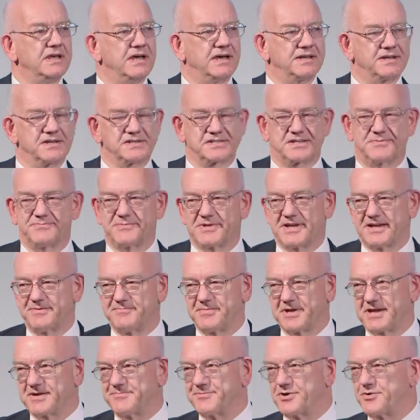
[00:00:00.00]
and it's something I'm
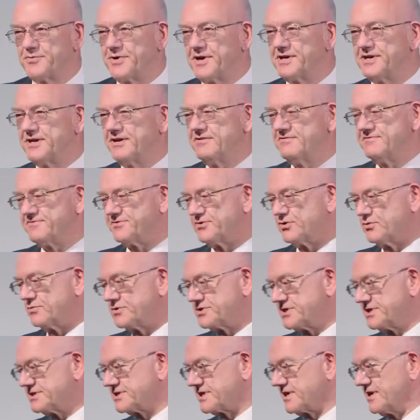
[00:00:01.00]
becoming quite known for,
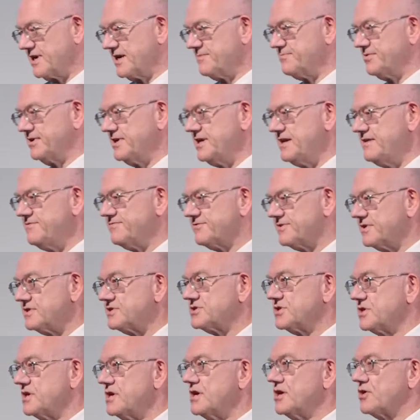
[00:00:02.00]
which is that I believe
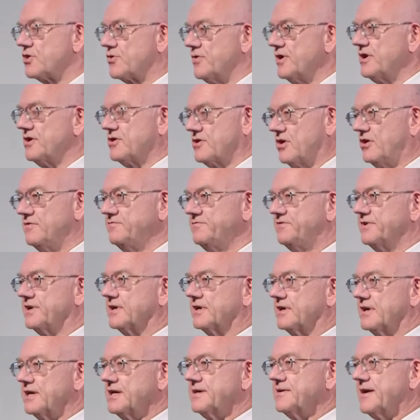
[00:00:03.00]
that quite
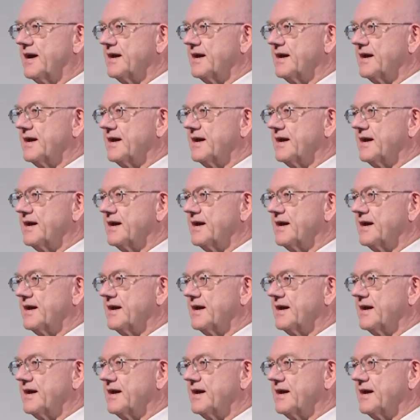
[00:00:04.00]
confidently,